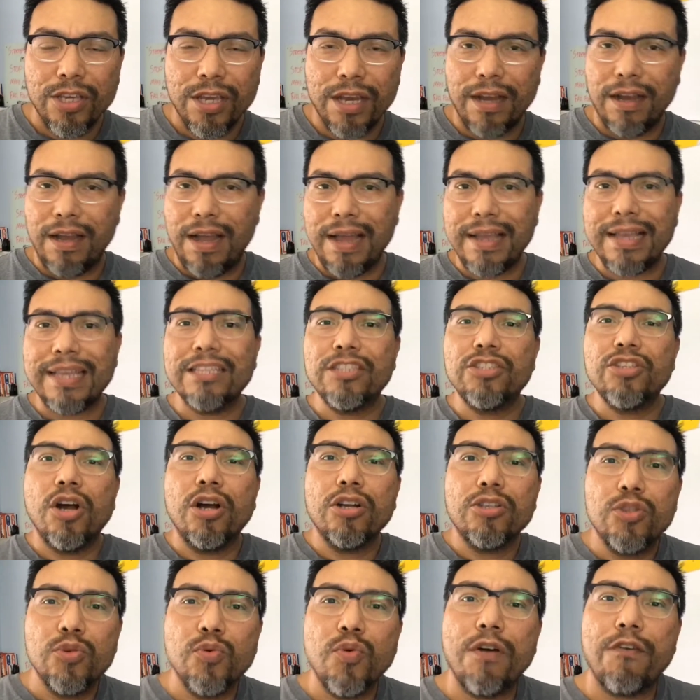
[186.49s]
I can
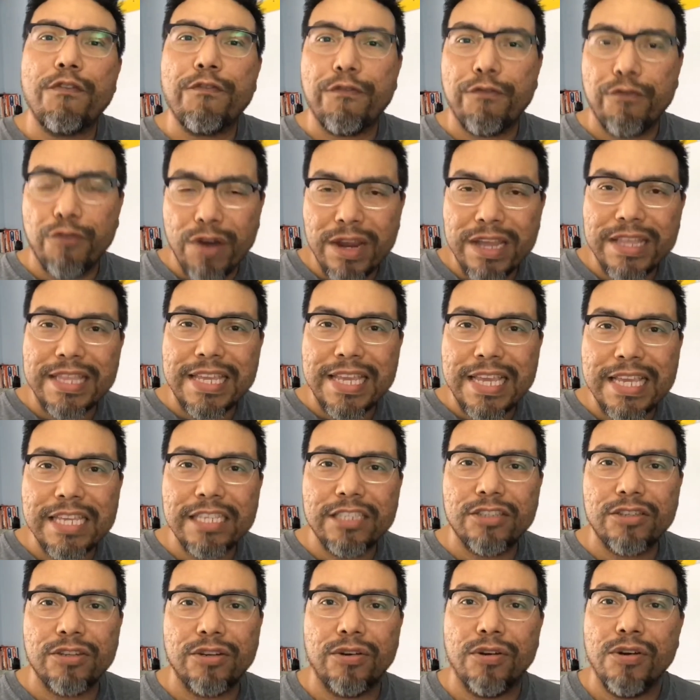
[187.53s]
talk to a friend
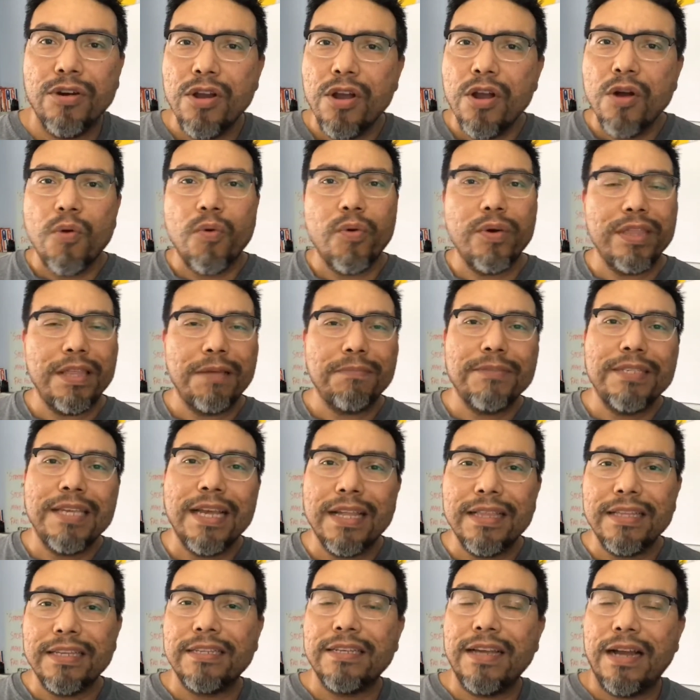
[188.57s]
easier when I'm
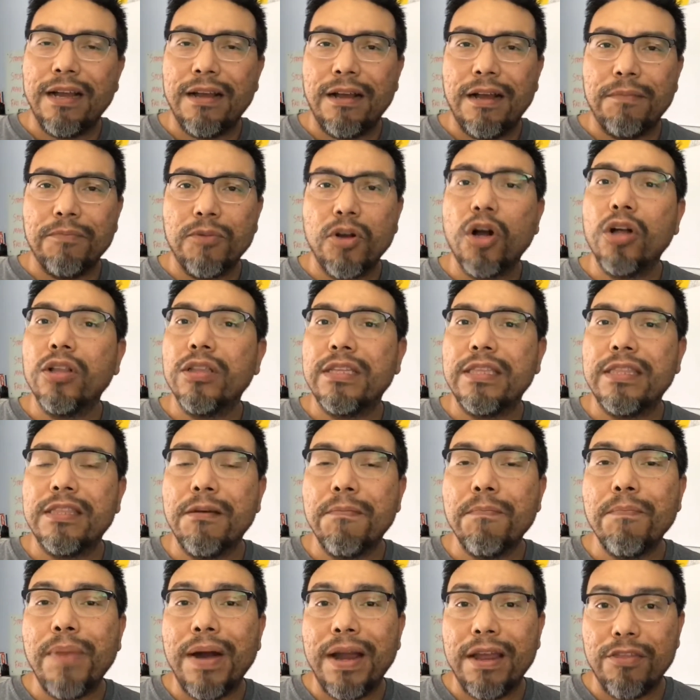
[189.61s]
telling uh, I'm calling
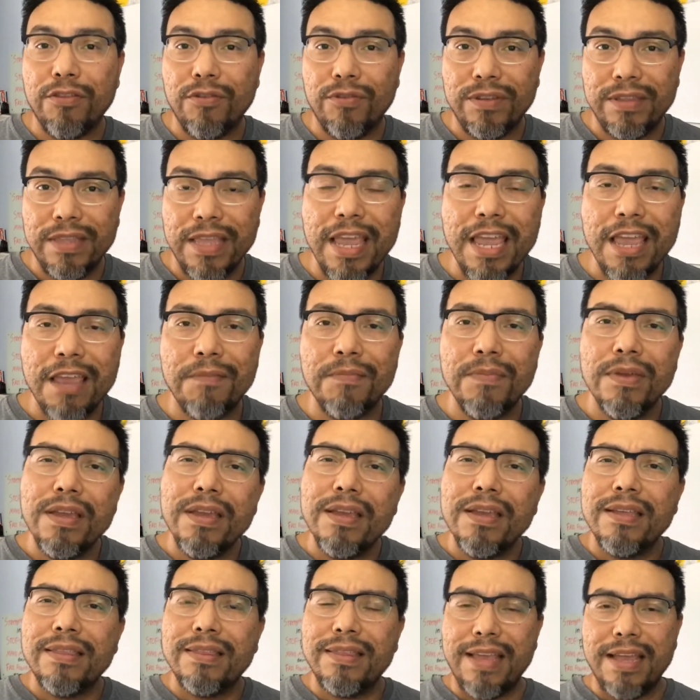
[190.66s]
them by their name
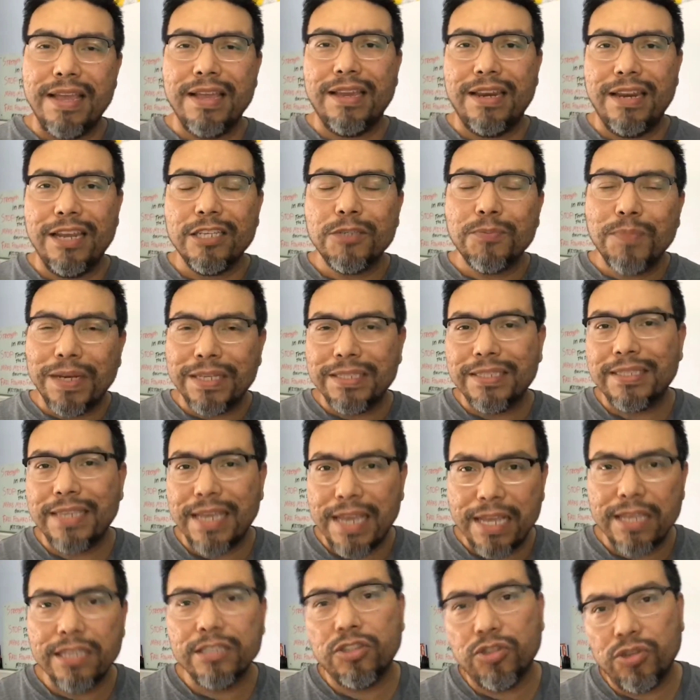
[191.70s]
than it is by
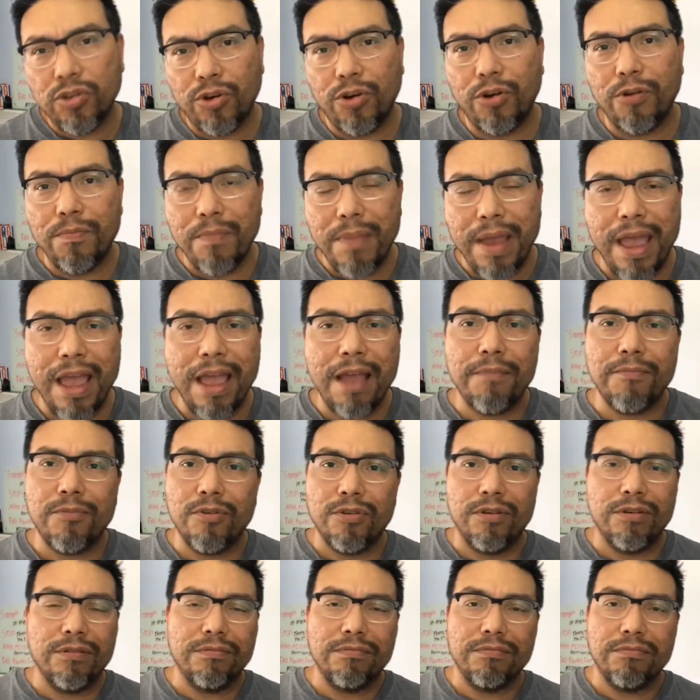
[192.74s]
saying sir, ma'am,
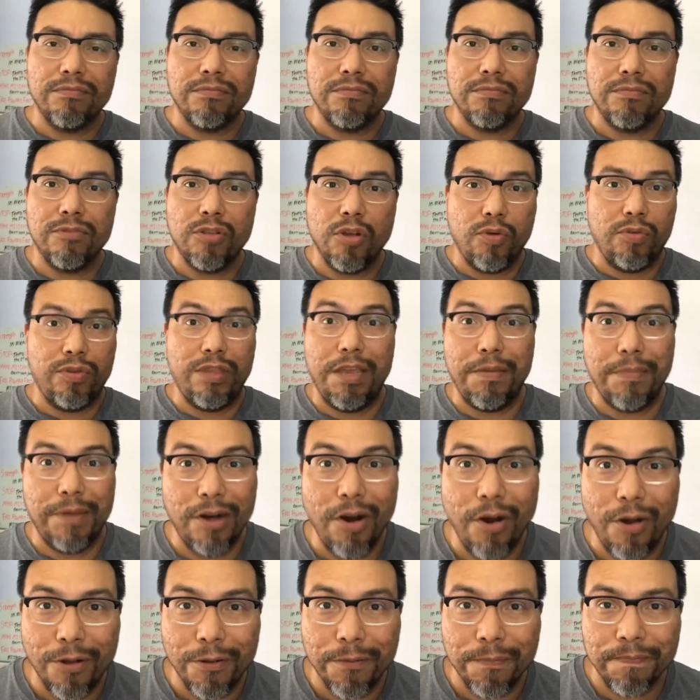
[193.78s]
or no name at
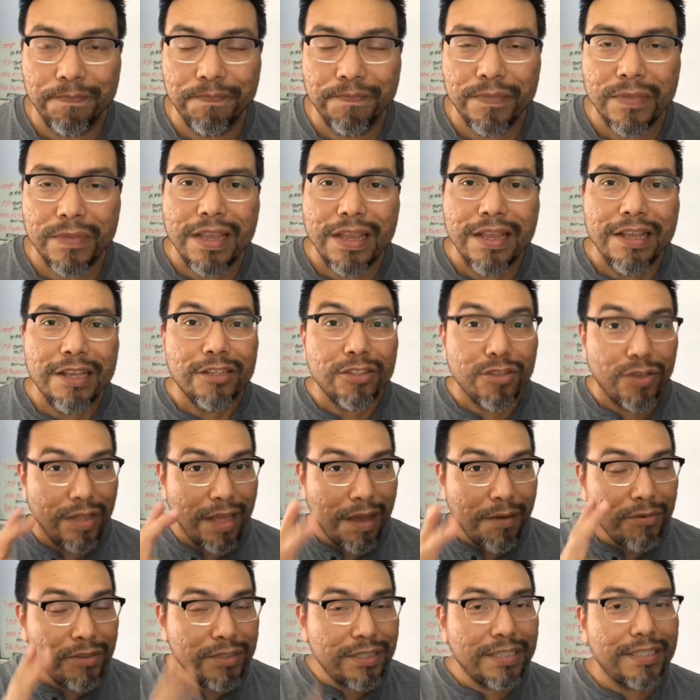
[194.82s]
all. So
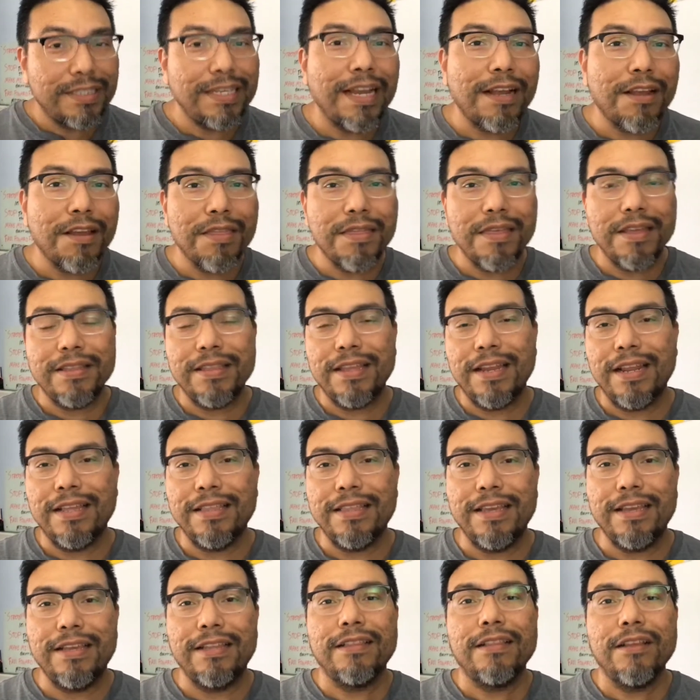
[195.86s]
that was the second thing that I
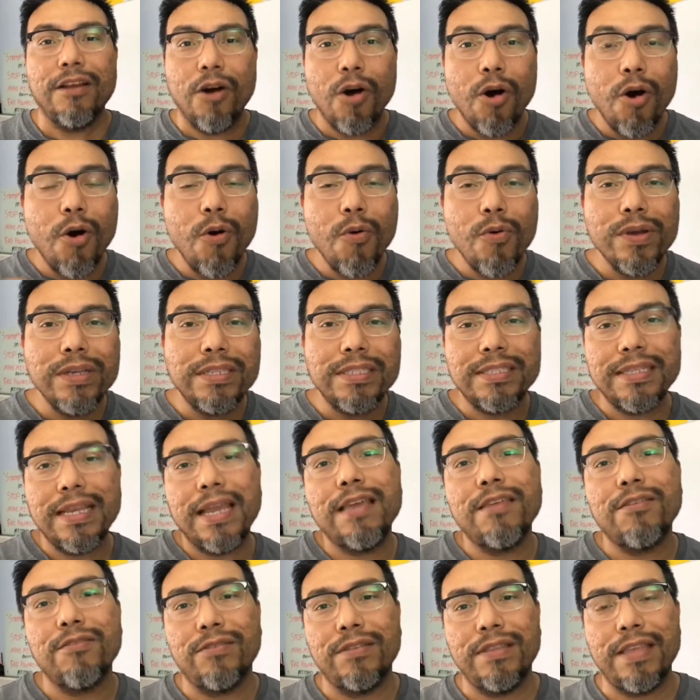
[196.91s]
did. Always
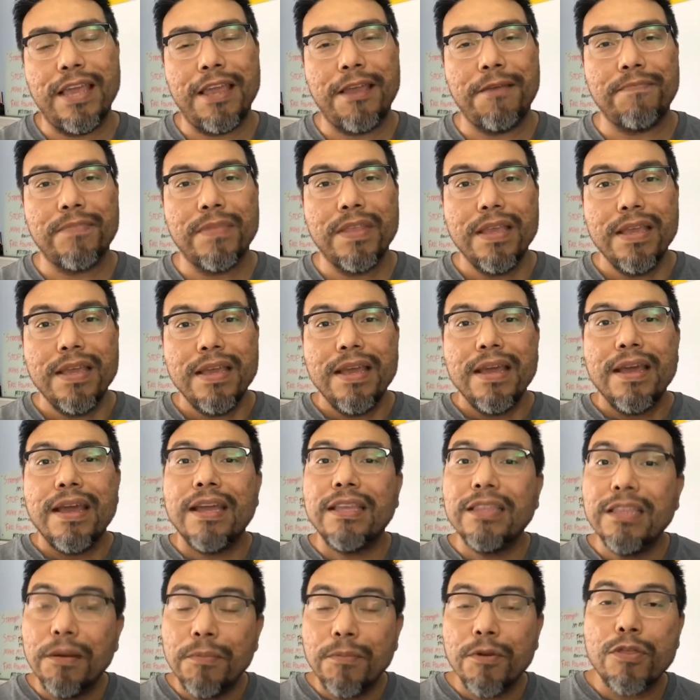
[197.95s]
say their name.
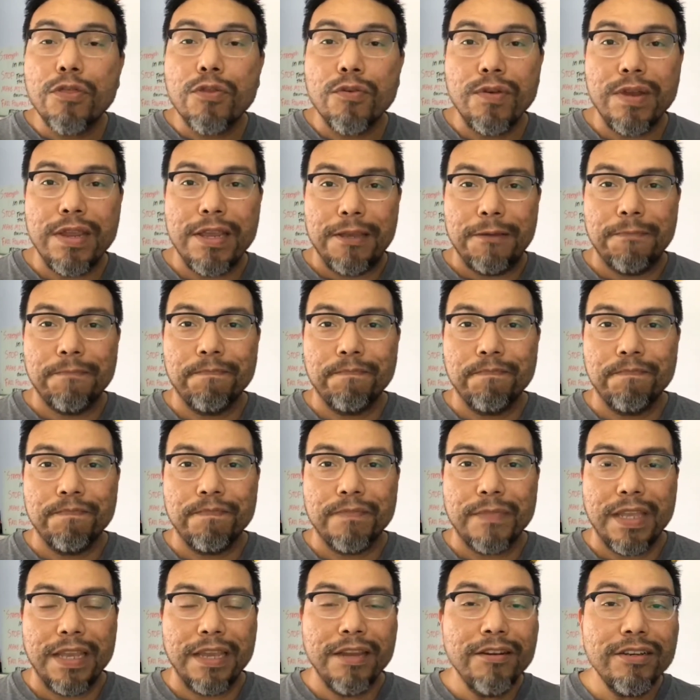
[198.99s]
And number three,
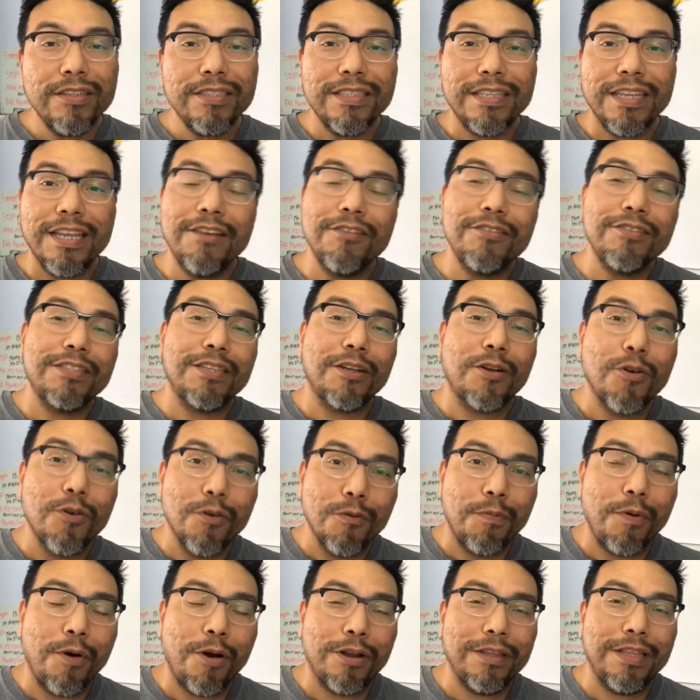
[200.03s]
here's here's the
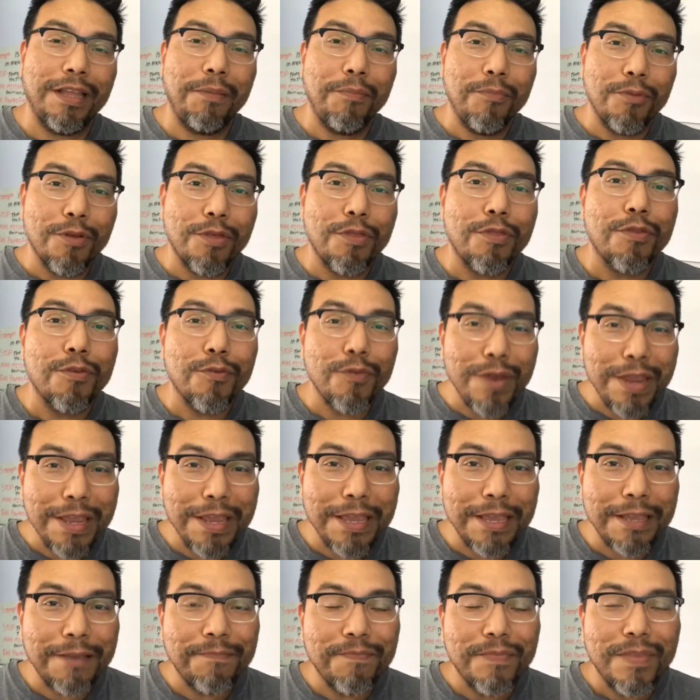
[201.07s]
cool part. Number
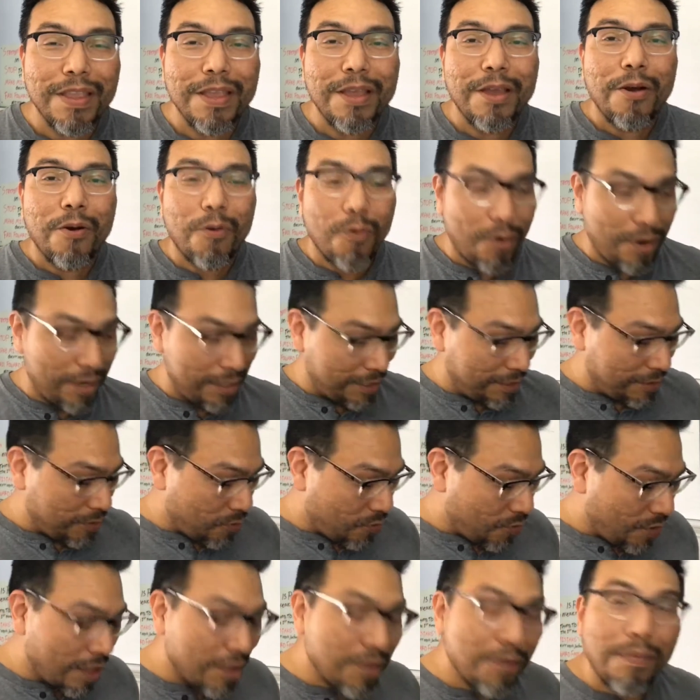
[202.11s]
three was
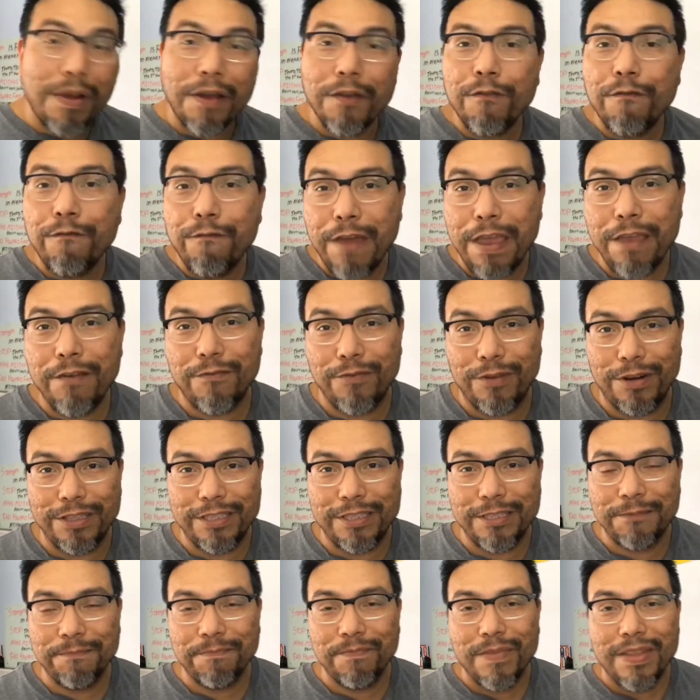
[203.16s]
one of my
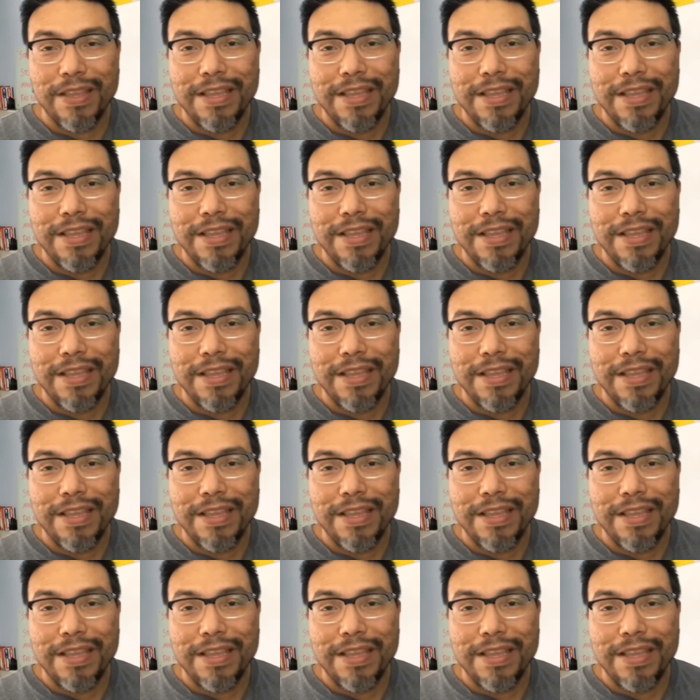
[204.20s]
favorites.